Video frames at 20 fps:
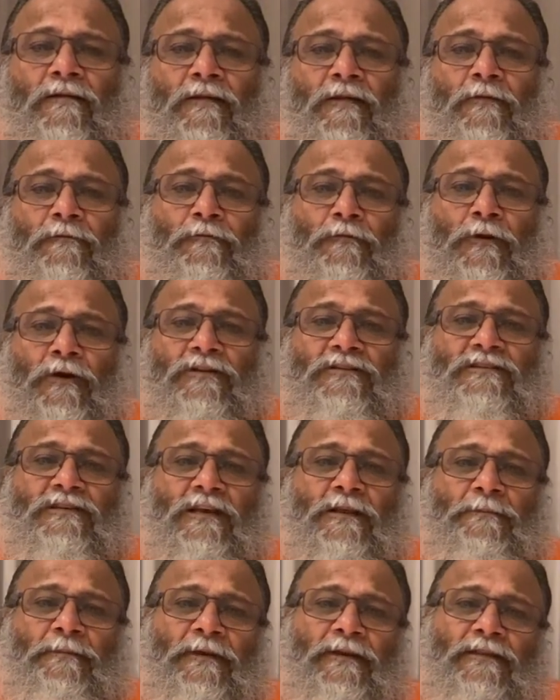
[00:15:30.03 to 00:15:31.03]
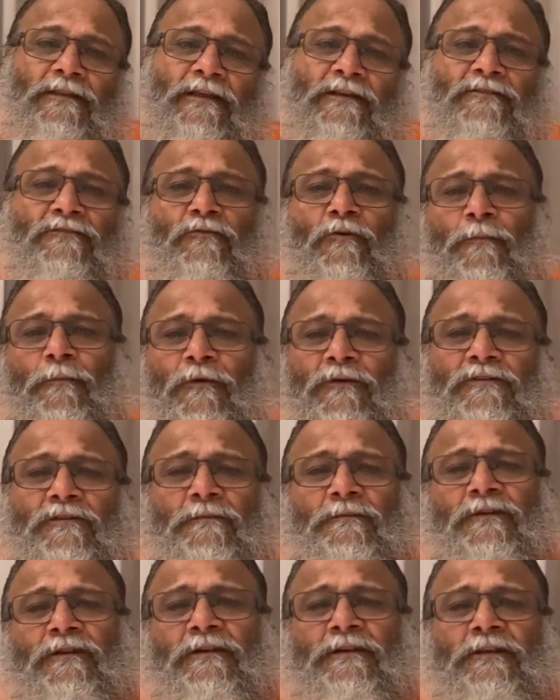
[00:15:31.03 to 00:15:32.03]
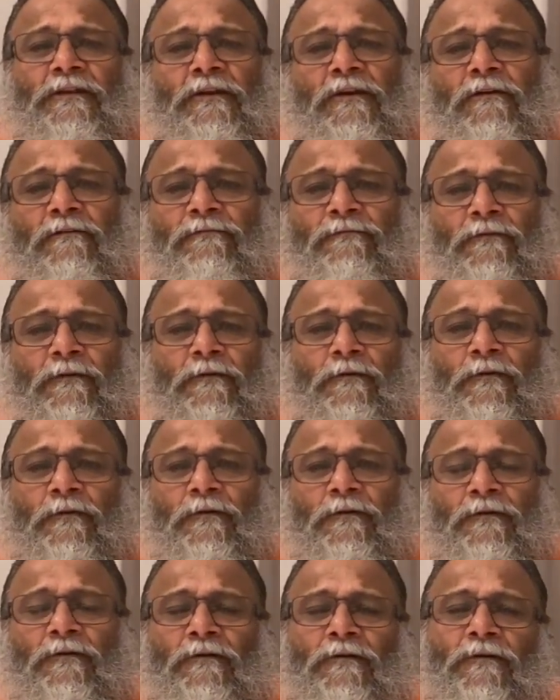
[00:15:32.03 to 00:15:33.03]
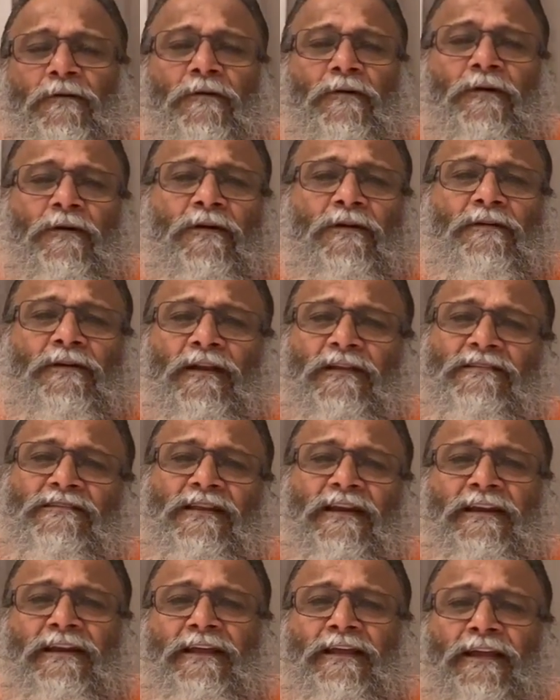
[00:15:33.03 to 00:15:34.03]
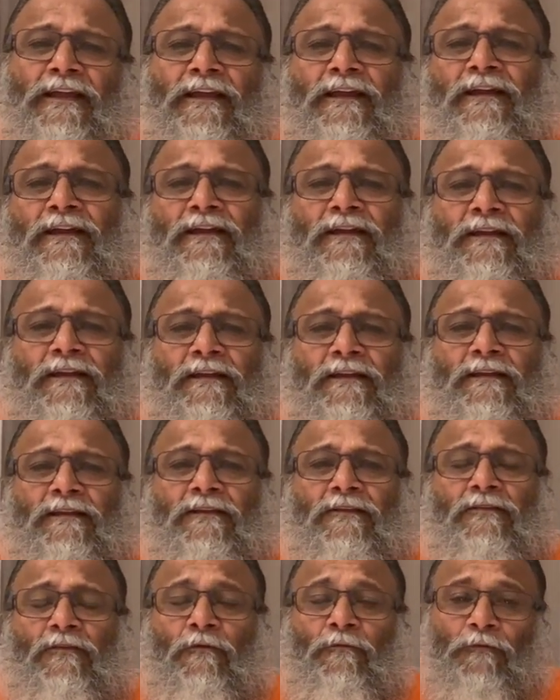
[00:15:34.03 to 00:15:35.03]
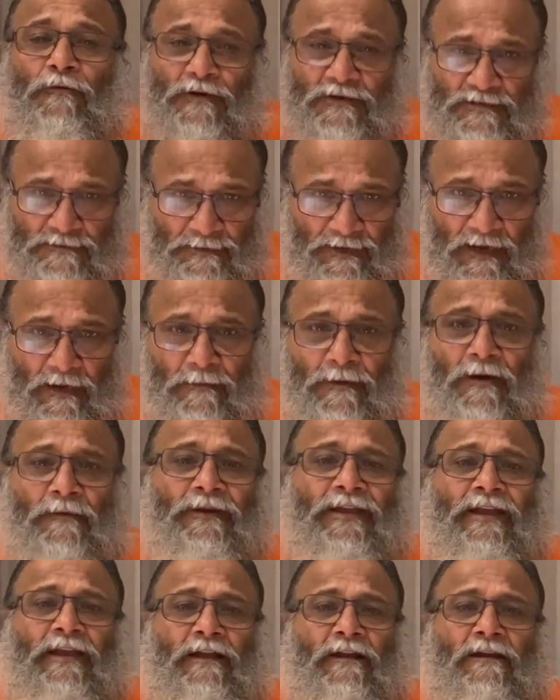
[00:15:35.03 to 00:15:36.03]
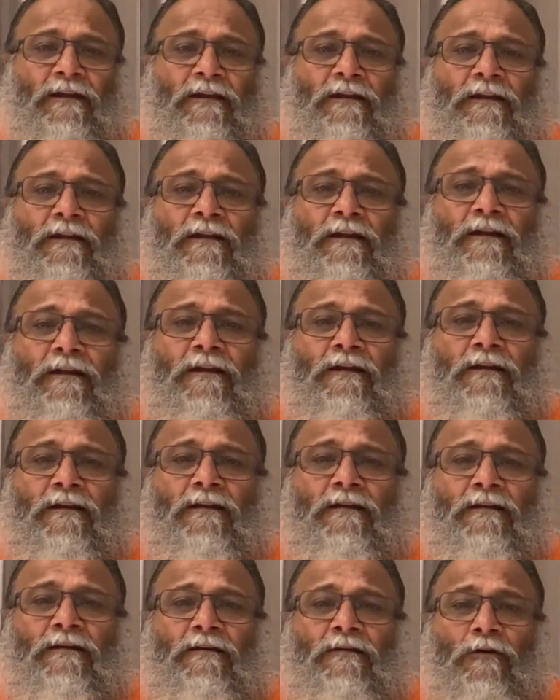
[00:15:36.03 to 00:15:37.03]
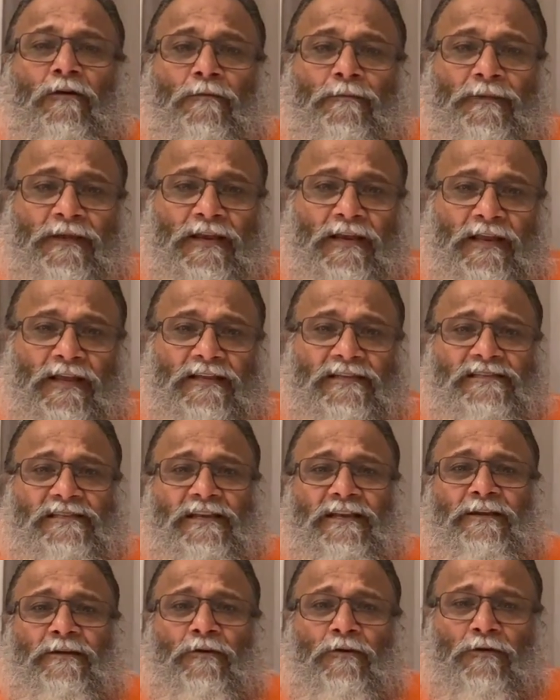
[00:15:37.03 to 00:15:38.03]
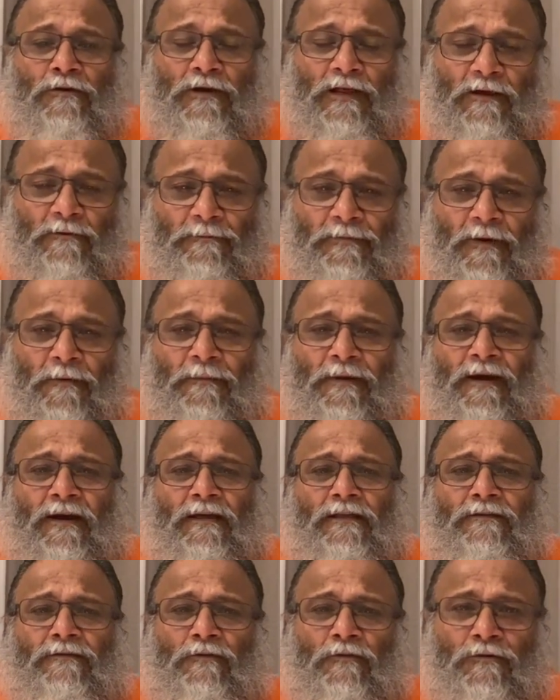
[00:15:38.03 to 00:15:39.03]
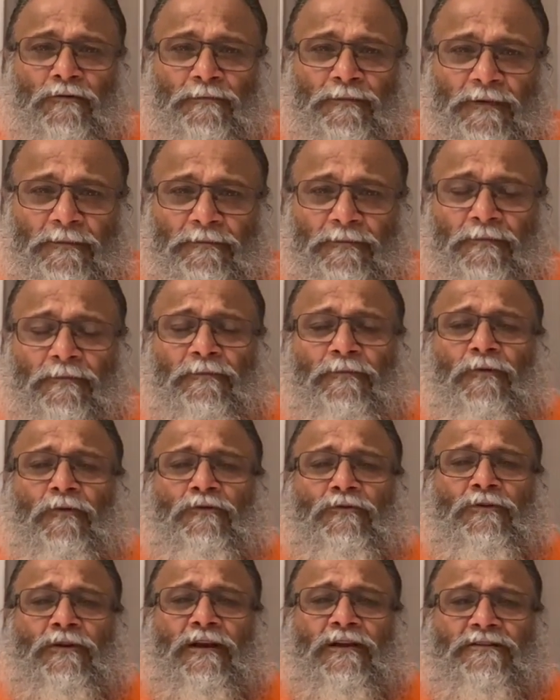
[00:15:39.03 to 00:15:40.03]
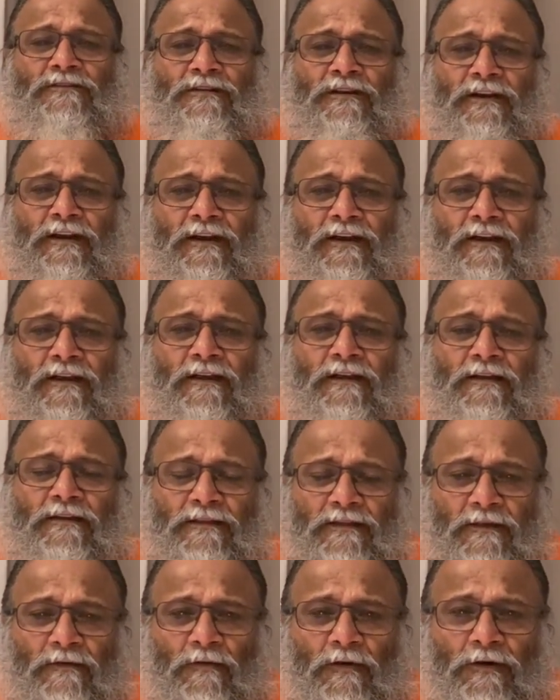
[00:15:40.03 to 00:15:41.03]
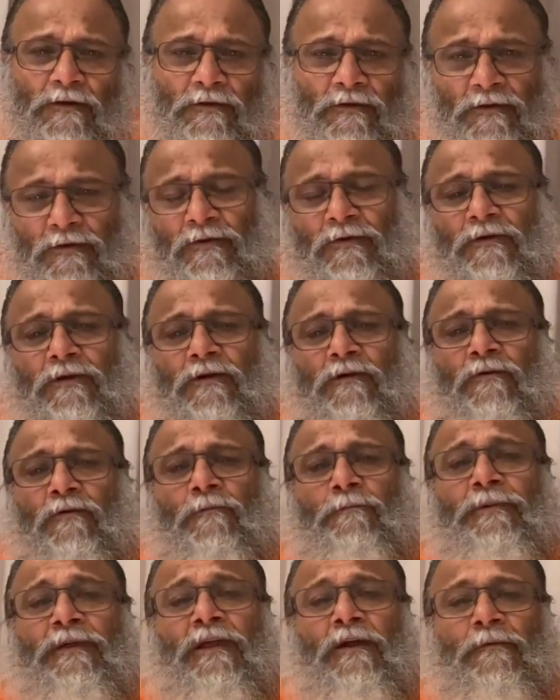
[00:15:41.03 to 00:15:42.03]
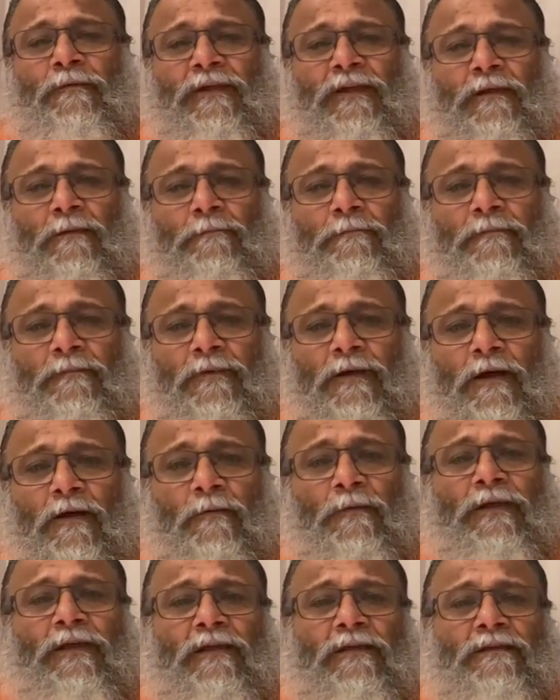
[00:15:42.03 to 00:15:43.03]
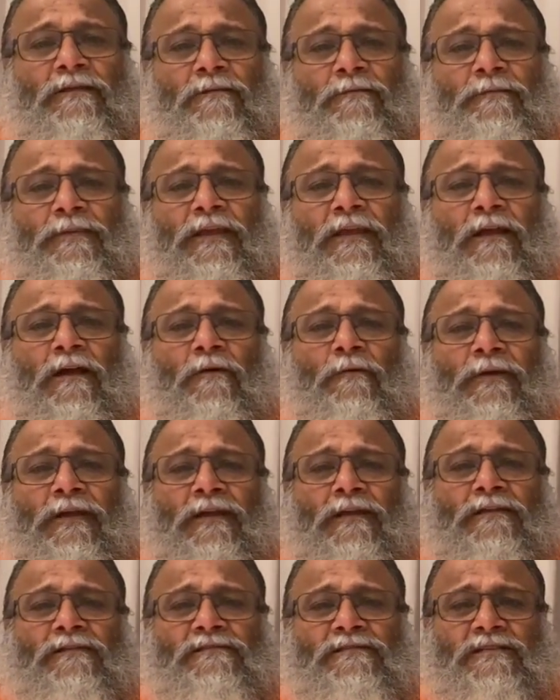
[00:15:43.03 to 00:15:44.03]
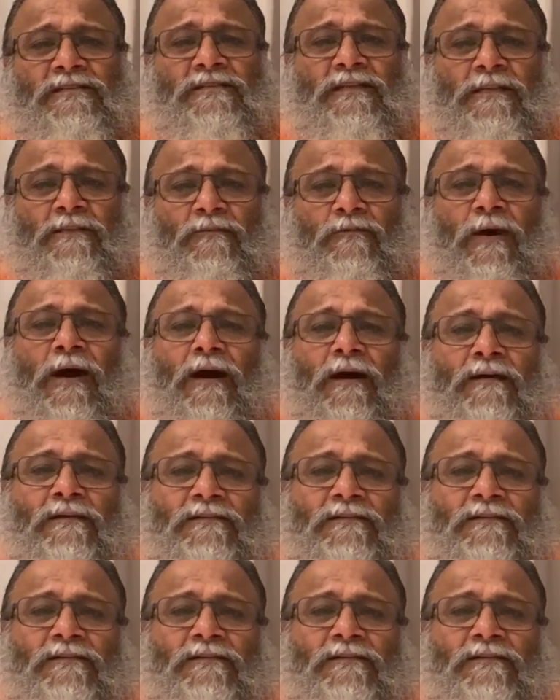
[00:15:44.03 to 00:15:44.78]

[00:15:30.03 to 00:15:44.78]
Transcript: If you are sleeping, there is no possibility of transcending. So first become awake. Don't be lazy, don't have pramada, don't be procrastinate. Then what do you be awake? Awake, being awake is the sattva